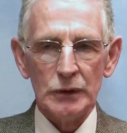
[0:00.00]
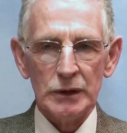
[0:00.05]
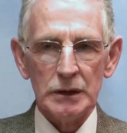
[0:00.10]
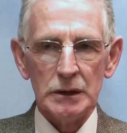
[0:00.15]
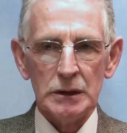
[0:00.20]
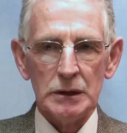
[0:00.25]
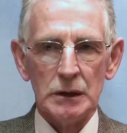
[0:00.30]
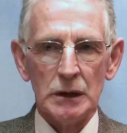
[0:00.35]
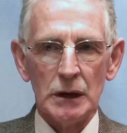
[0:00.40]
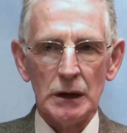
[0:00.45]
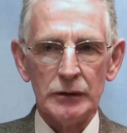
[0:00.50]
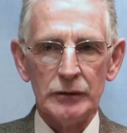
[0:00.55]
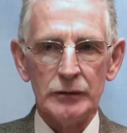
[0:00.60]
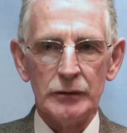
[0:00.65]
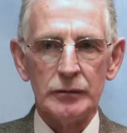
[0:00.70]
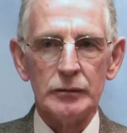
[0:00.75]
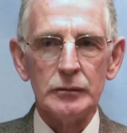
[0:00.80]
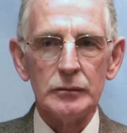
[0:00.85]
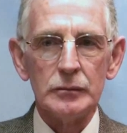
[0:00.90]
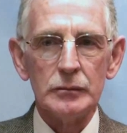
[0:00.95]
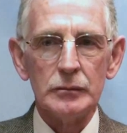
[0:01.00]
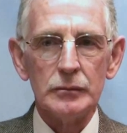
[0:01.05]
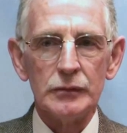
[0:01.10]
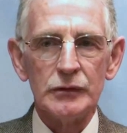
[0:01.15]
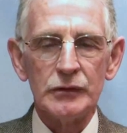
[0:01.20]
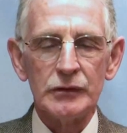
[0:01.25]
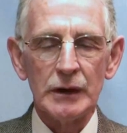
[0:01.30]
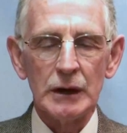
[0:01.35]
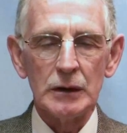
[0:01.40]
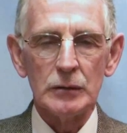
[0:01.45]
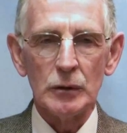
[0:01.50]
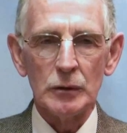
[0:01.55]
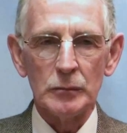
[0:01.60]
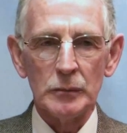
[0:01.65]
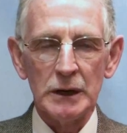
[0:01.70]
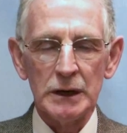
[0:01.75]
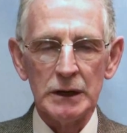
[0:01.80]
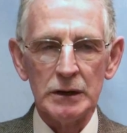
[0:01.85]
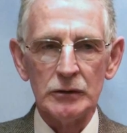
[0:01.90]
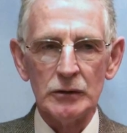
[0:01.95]
We had set our
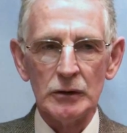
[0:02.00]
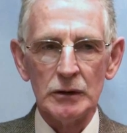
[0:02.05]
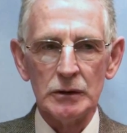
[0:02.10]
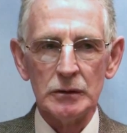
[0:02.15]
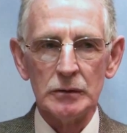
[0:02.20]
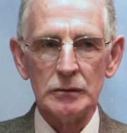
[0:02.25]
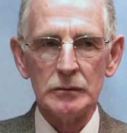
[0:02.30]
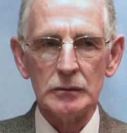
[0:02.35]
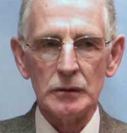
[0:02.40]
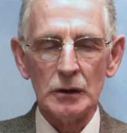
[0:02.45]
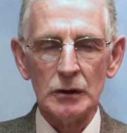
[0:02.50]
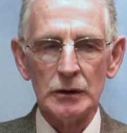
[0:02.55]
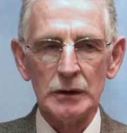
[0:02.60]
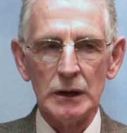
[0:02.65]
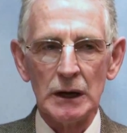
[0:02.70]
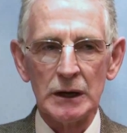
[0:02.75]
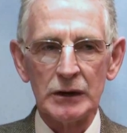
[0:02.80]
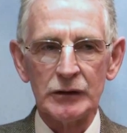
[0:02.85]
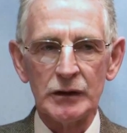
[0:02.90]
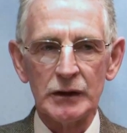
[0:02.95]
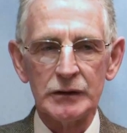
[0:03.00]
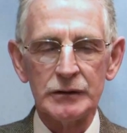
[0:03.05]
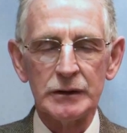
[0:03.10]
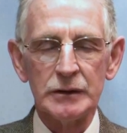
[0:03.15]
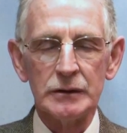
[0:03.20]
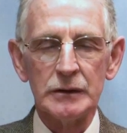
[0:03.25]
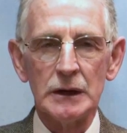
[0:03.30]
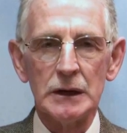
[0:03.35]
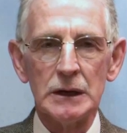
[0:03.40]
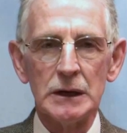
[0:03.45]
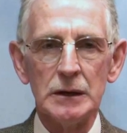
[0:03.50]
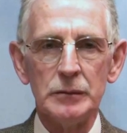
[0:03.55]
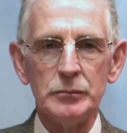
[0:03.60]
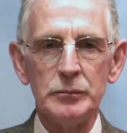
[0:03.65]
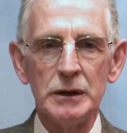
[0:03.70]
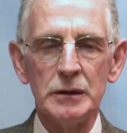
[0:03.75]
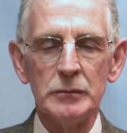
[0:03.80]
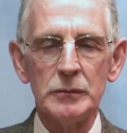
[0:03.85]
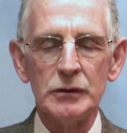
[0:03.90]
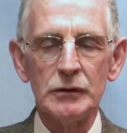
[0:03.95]
mind on accessing
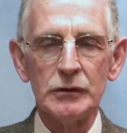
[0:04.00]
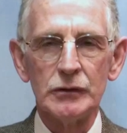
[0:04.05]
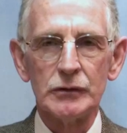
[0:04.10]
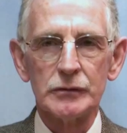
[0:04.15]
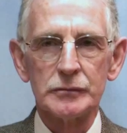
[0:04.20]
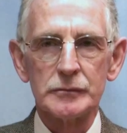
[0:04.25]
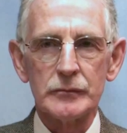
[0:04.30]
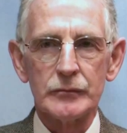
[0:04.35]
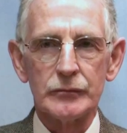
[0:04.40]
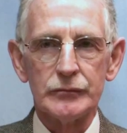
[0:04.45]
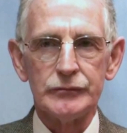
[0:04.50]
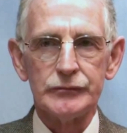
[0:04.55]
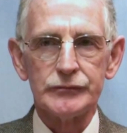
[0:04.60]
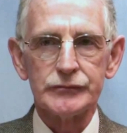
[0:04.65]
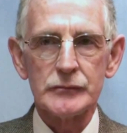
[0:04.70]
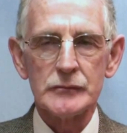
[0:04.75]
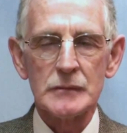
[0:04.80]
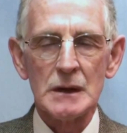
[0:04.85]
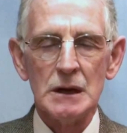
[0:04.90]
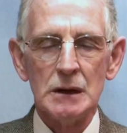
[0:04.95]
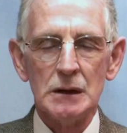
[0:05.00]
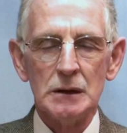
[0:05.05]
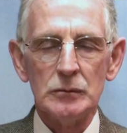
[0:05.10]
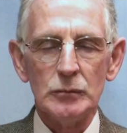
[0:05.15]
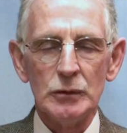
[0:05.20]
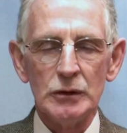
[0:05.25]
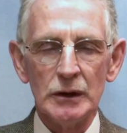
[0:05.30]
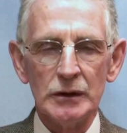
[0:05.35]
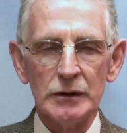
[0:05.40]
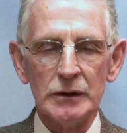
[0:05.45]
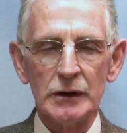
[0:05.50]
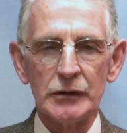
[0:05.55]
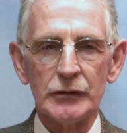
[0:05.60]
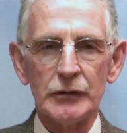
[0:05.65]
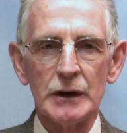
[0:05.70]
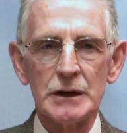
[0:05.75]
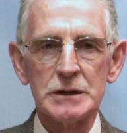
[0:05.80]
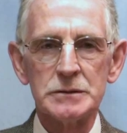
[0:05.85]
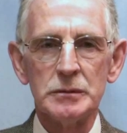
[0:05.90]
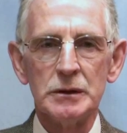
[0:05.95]
direct payments. We done the
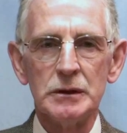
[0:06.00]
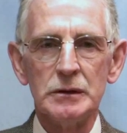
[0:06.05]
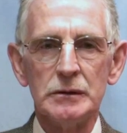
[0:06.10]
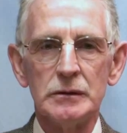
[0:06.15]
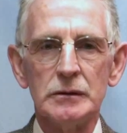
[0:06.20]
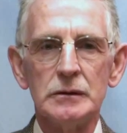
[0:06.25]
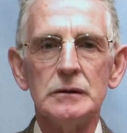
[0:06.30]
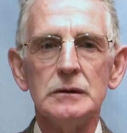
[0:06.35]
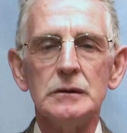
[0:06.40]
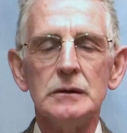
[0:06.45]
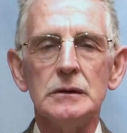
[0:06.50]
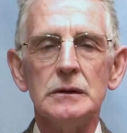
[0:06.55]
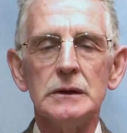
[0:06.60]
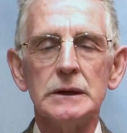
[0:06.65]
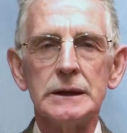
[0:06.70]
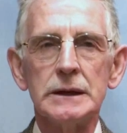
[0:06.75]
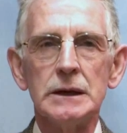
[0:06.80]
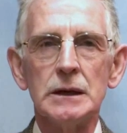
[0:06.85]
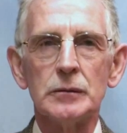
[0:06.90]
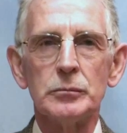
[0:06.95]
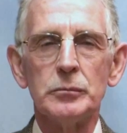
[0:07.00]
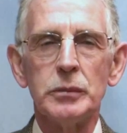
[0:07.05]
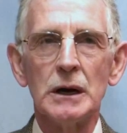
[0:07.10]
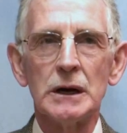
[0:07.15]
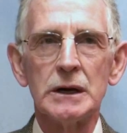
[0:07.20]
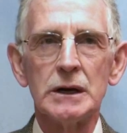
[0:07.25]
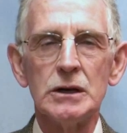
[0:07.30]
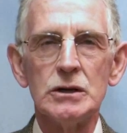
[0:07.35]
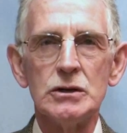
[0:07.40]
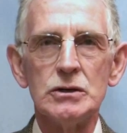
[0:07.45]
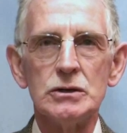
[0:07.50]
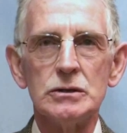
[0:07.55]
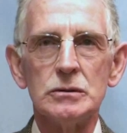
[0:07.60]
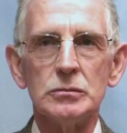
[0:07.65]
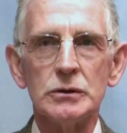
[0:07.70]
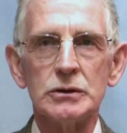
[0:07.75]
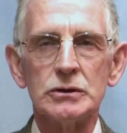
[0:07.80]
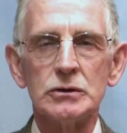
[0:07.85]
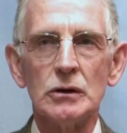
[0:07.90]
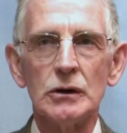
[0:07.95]
assessment. The care
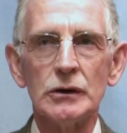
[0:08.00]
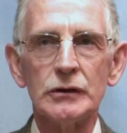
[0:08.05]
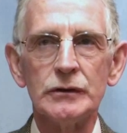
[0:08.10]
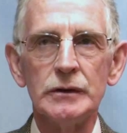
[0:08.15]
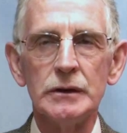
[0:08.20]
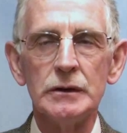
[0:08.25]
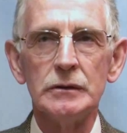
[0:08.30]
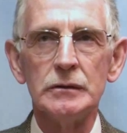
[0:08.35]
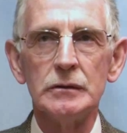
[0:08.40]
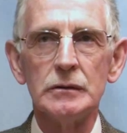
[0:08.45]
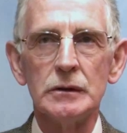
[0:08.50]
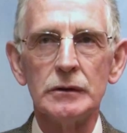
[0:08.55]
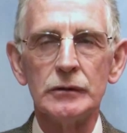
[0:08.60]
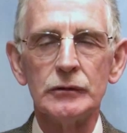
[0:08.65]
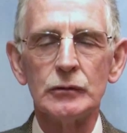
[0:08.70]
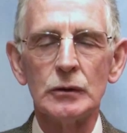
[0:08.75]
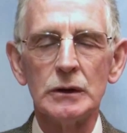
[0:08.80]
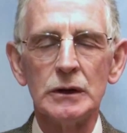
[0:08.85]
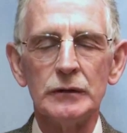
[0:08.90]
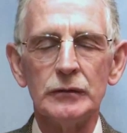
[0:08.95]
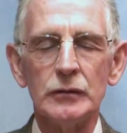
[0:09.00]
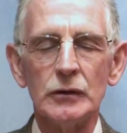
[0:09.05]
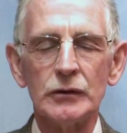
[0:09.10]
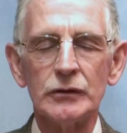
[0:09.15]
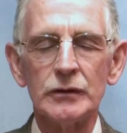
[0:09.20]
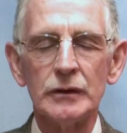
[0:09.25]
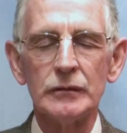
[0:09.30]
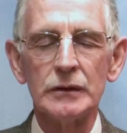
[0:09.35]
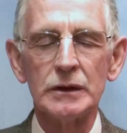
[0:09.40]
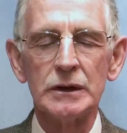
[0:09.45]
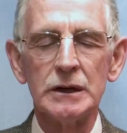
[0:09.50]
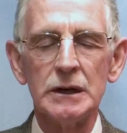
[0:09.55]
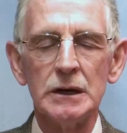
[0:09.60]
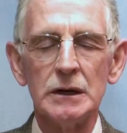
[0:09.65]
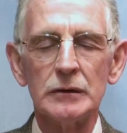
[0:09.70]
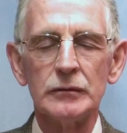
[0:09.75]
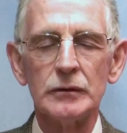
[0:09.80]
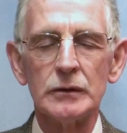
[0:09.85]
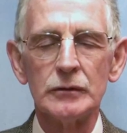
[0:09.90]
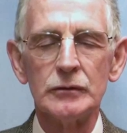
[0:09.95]
package was costed as 24/7
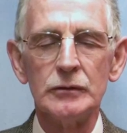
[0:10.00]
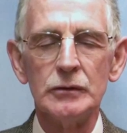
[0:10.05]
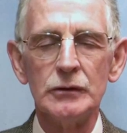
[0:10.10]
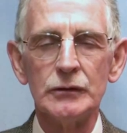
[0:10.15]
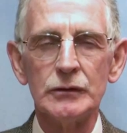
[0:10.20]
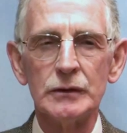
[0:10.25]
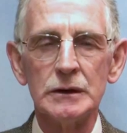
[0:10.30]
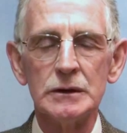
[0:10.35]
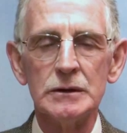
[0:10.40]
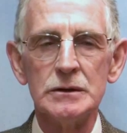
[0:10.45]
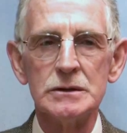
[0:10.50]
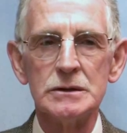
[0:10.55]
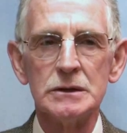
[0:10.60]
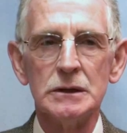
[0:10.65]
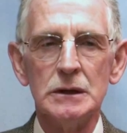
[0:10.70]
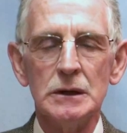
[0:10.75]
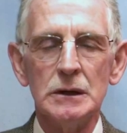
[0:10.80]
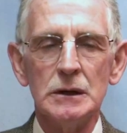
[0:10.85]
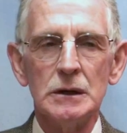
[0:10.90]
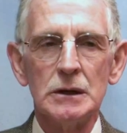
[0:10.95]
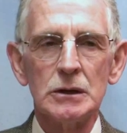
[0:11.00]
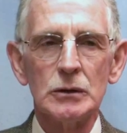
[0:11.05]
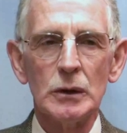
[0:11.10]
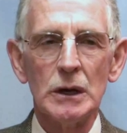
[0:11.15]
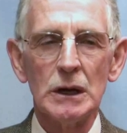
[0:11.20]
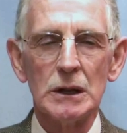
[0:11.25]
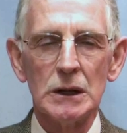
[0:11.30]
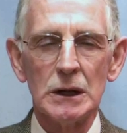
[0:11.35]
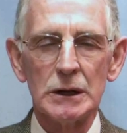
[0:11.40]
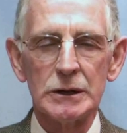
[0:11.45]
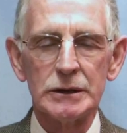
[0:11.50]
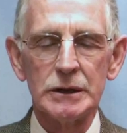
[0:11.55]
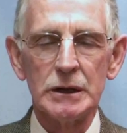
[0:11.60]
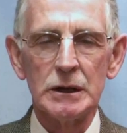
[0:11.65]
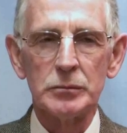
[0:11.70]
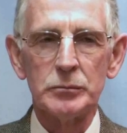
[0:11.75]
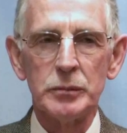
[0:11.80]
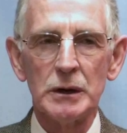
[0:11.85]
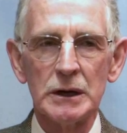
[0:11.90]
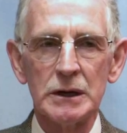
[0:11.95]
care for two sons, quite a large
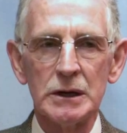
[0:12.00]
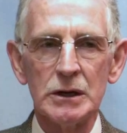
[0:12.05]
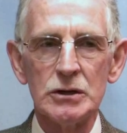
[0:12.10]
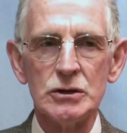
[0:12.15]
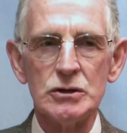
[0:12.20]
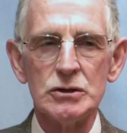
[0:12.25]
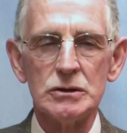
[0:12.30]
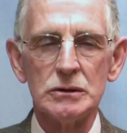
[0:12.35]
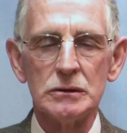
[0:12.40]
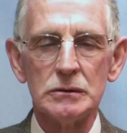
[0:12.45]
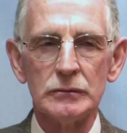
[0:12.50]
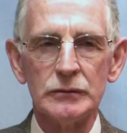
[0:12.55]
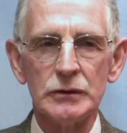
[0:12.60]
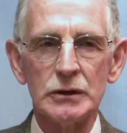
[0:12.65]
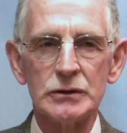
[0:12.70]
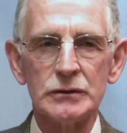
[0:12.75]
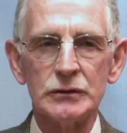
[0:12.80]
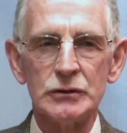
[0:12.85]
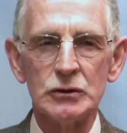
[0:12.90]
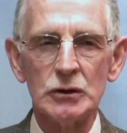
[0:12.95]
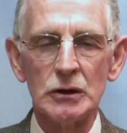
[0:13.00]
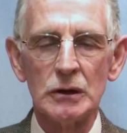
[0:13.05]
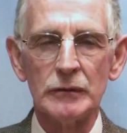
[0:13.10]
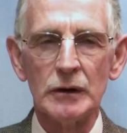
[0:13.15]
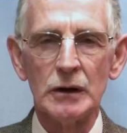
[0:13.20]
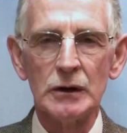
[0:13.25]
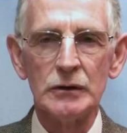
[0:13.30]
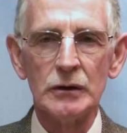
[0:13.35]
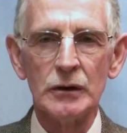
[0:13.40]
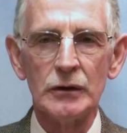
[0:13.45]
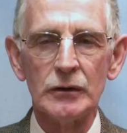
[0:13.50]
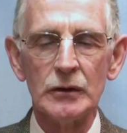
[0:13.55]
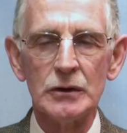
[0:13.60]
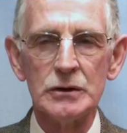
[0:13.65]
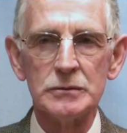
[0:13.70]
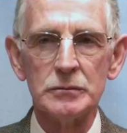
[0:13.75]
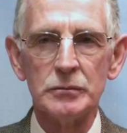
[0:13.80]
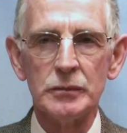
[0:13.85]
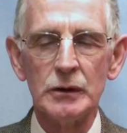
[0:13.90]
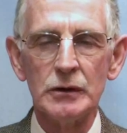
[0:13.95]
care package, just short of
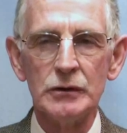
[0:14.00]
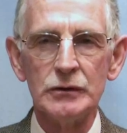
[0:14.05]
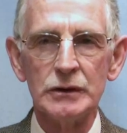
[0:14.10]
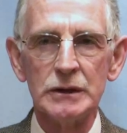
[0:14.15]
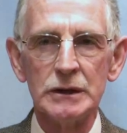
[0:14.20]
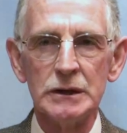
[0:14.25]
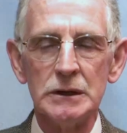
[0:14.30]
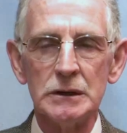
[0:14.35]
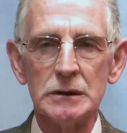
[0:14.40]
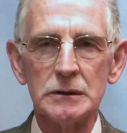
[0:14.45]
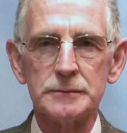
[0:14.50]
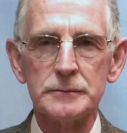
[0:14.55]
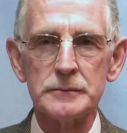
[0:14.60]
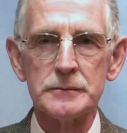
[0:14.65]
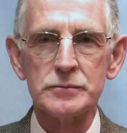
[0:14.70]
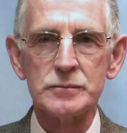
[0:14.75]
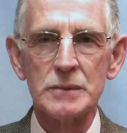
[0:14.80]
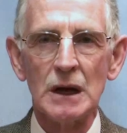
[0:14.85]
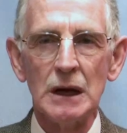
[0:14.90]
£100,000 a year.